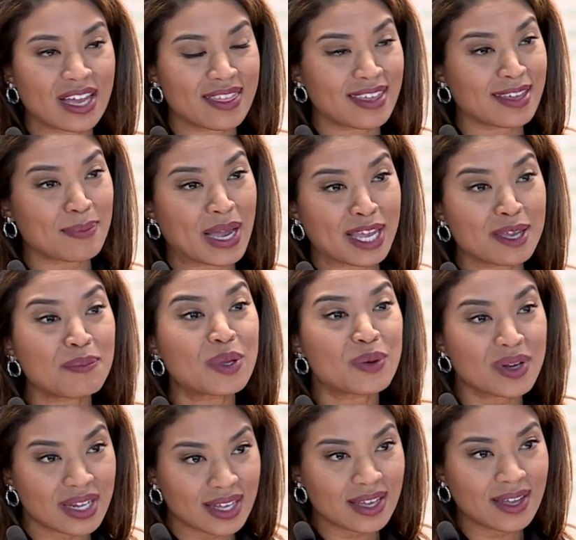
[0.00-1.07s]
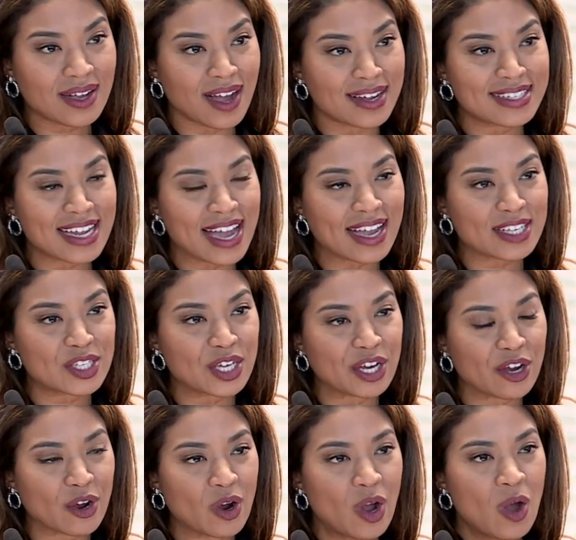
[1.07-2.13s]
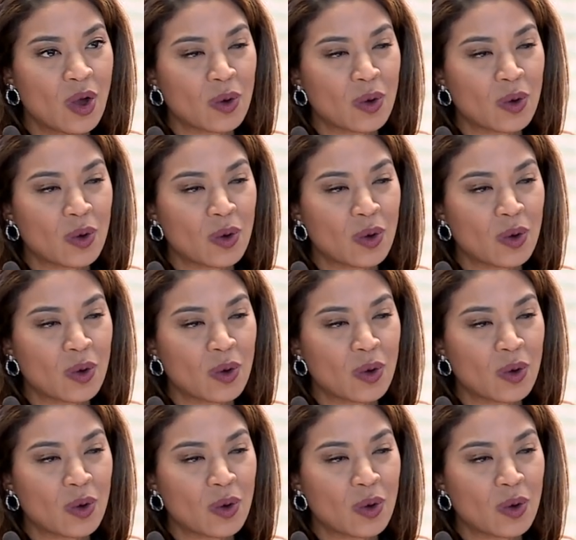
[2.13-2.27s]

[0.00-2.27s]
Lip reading: I think my community contacts here